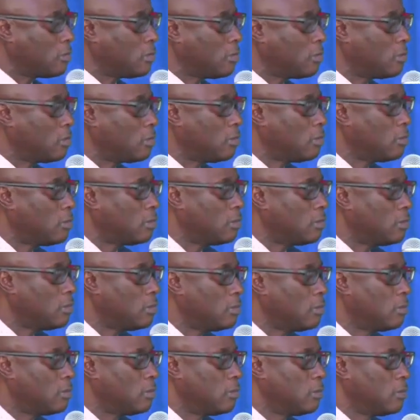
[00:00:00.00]

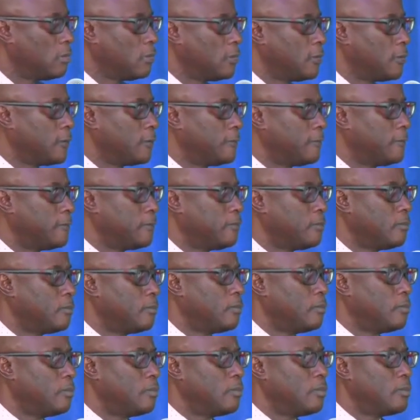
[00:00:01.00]

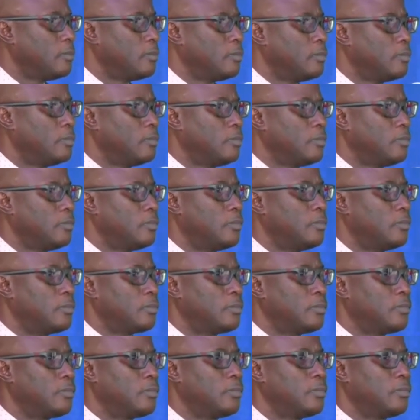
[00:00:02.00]

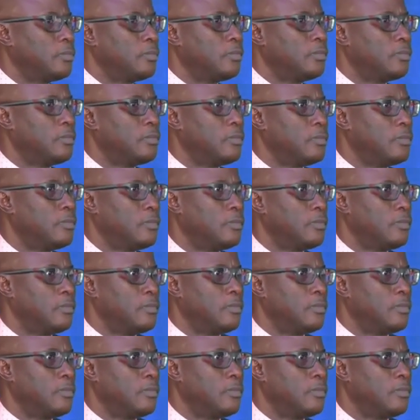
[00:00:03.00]
[no speech]